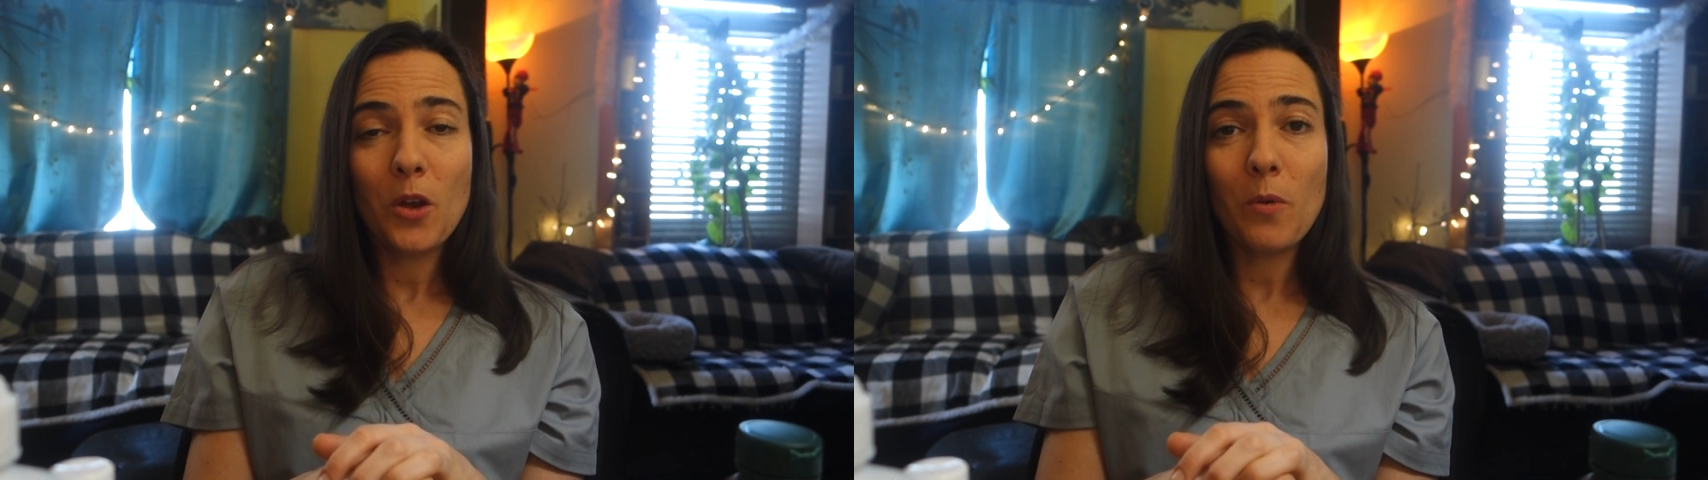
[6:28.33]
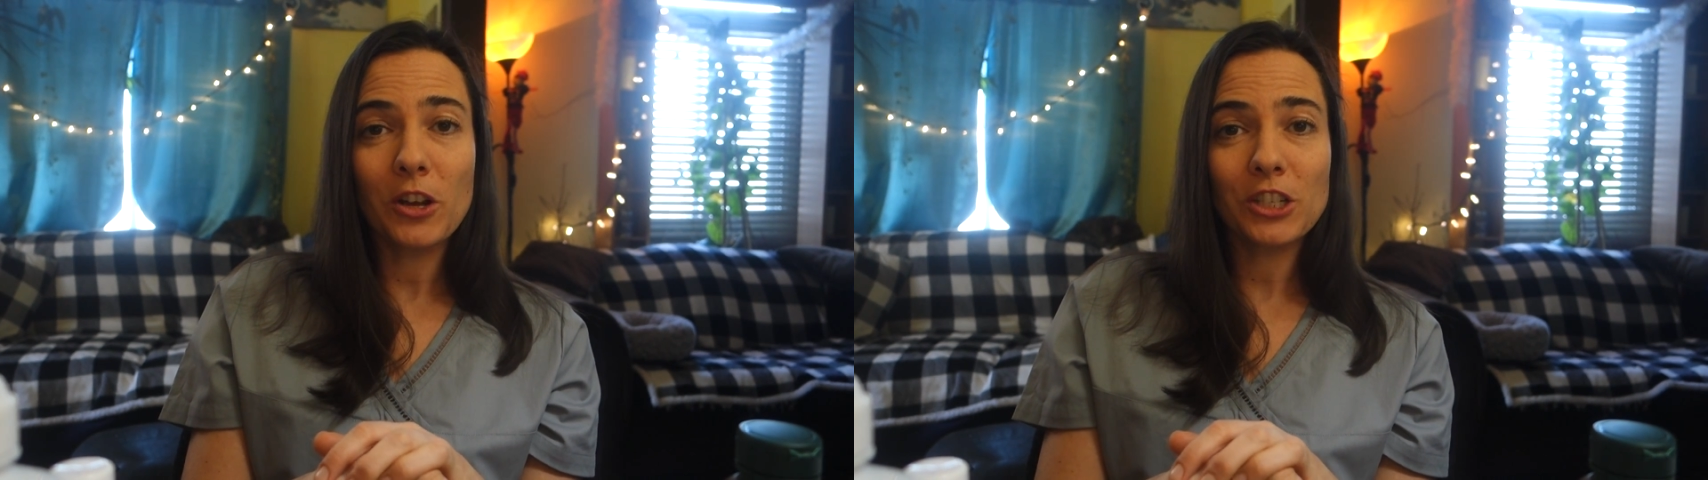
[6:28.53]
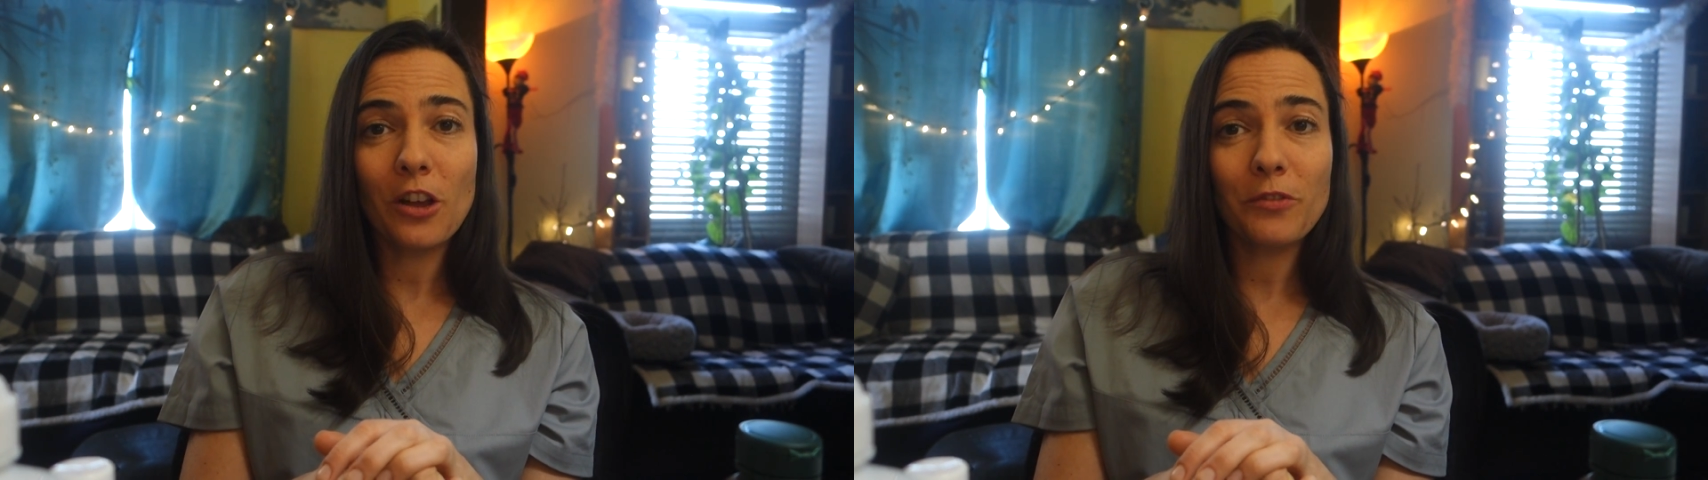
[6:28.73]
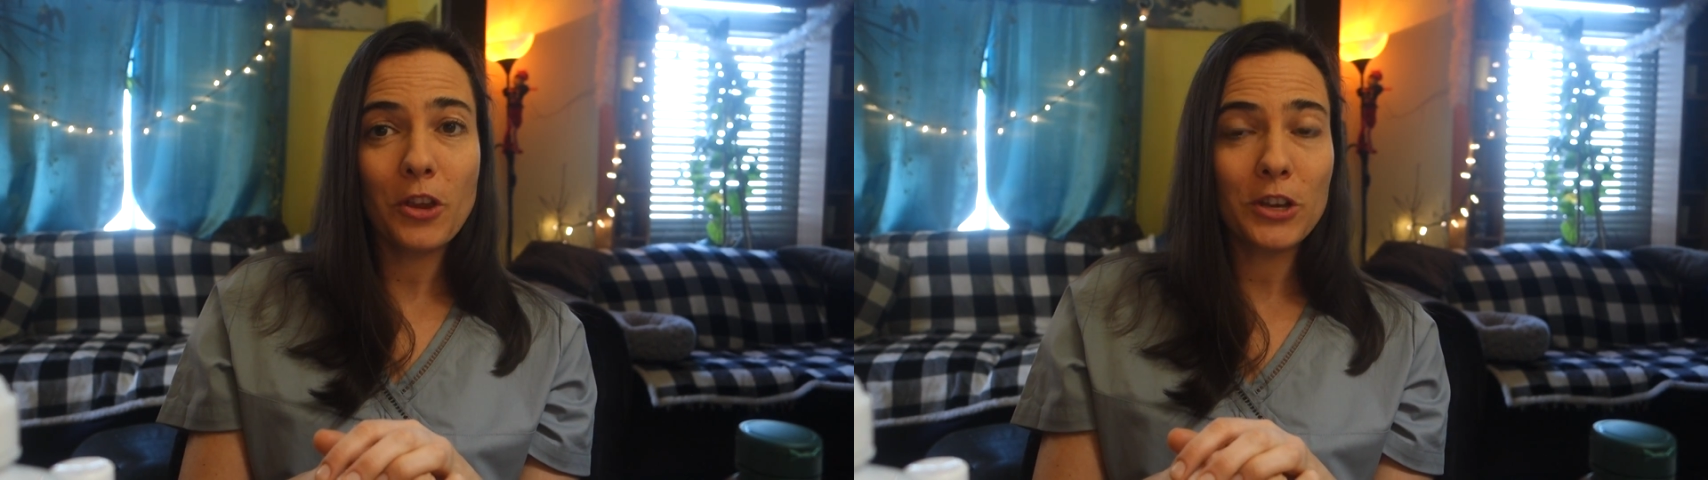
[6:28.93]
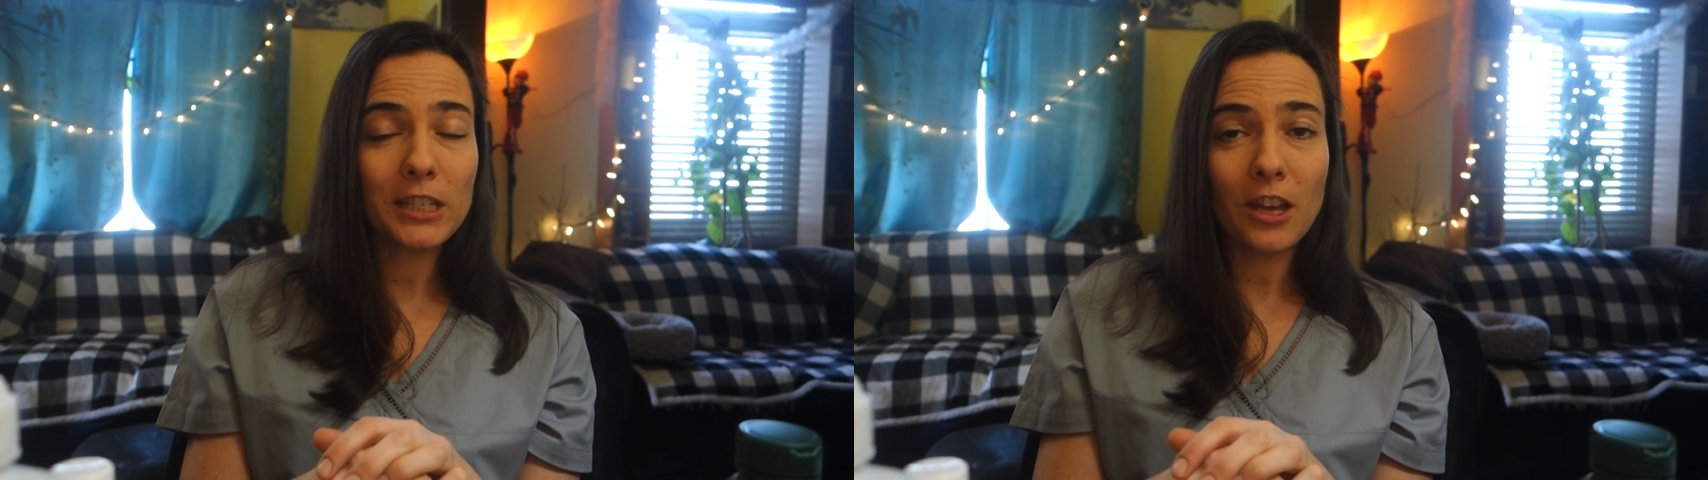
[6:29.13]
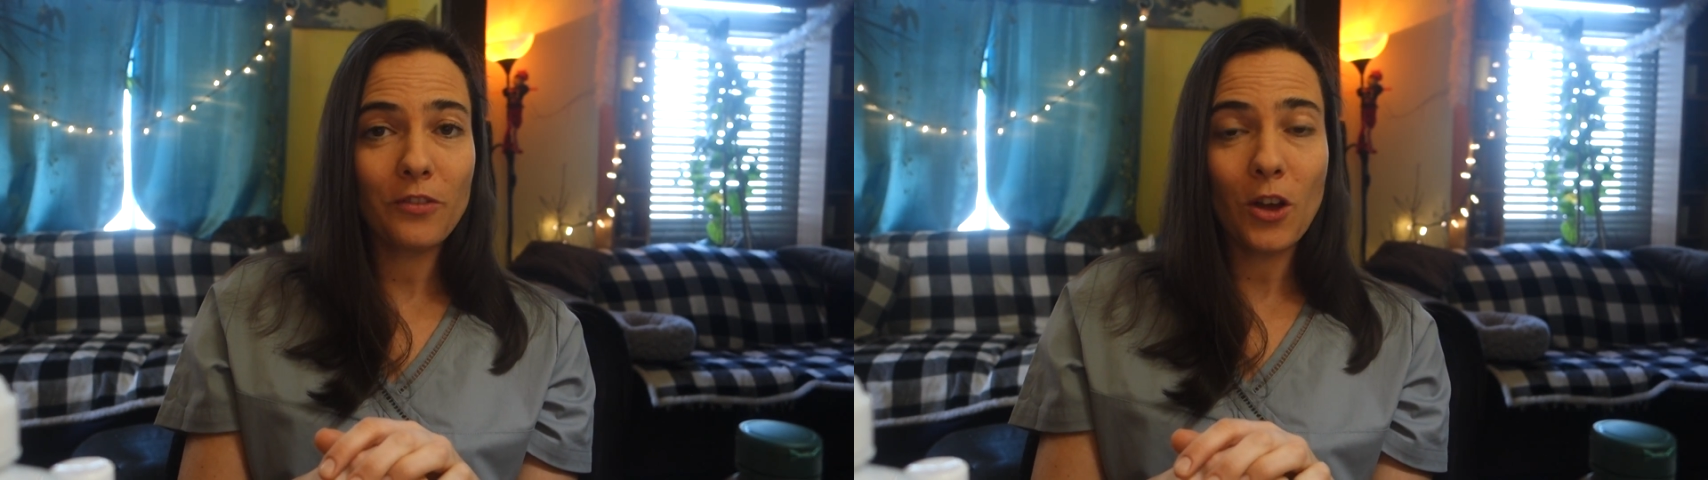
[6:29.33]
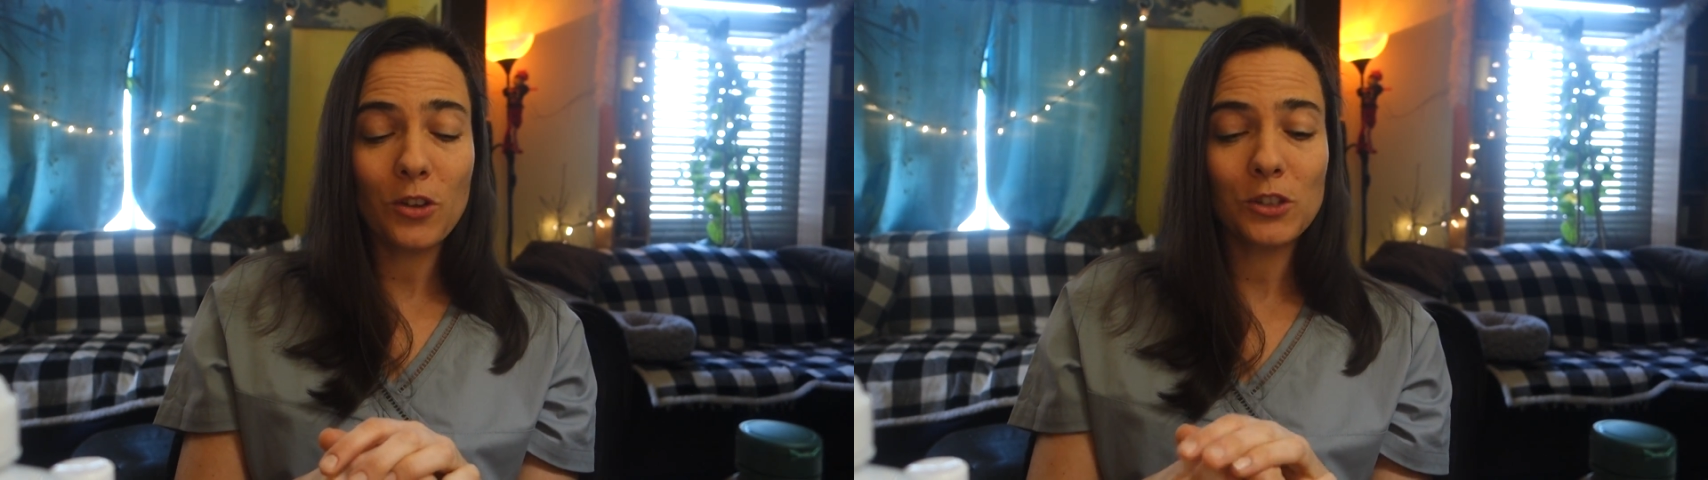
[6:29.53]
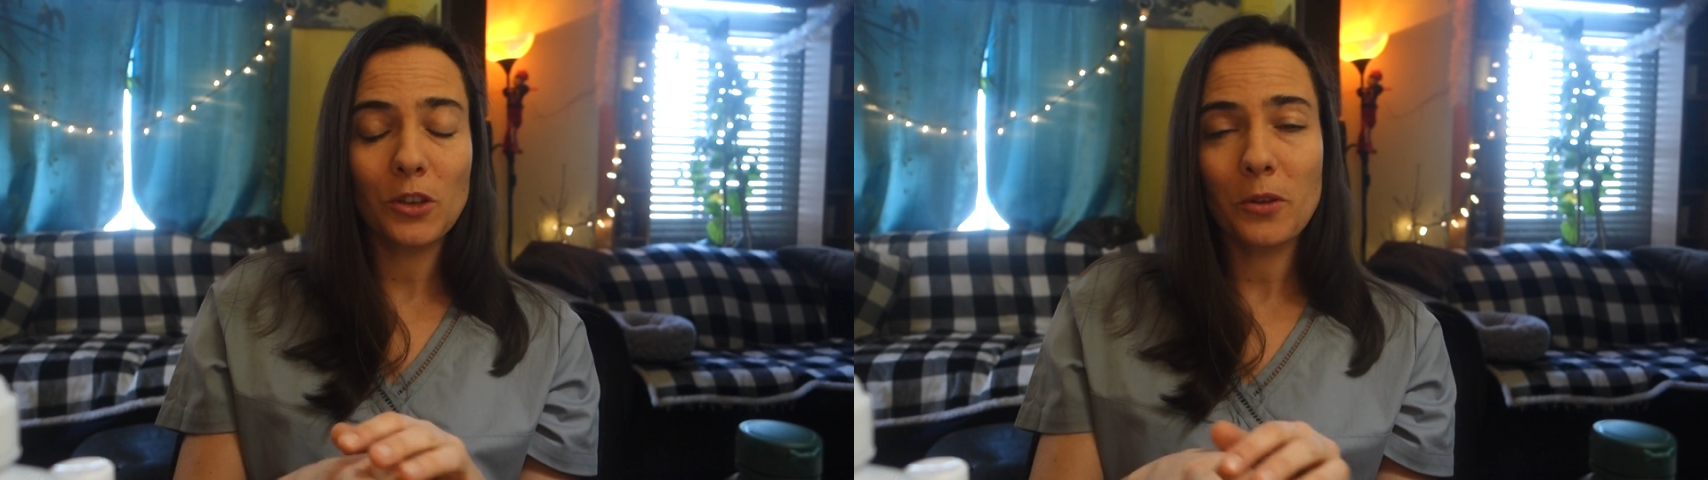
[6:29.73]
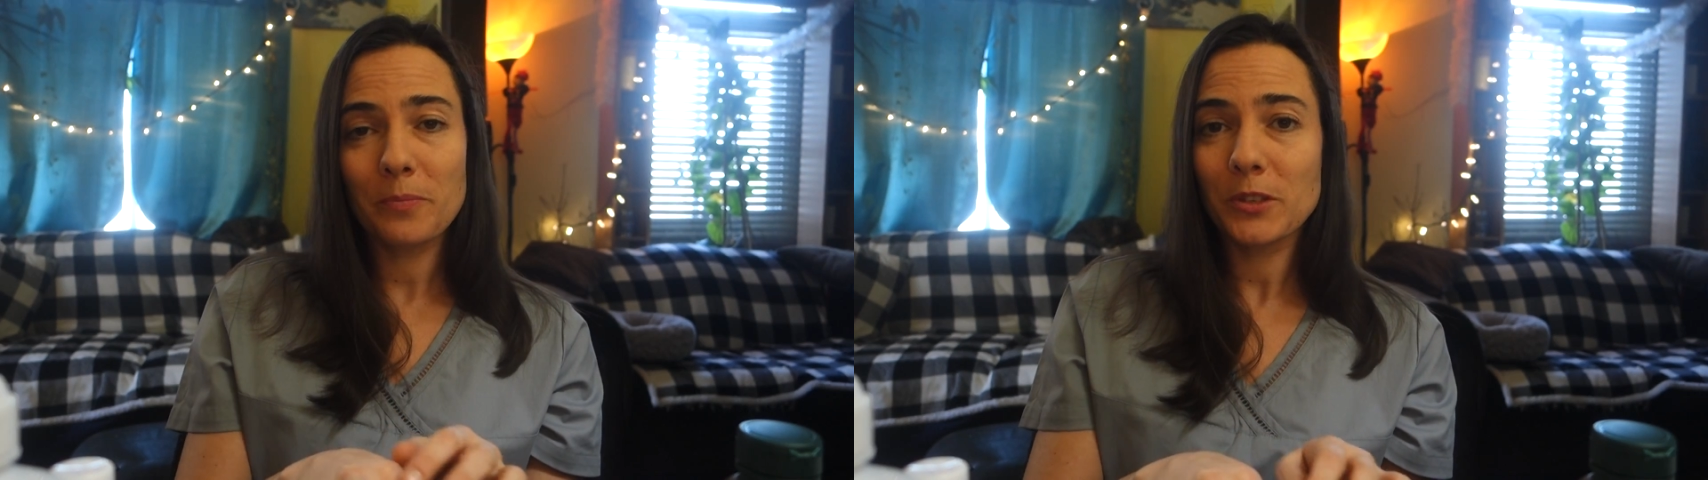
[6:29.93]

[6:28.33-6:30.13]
watch out for yourself also.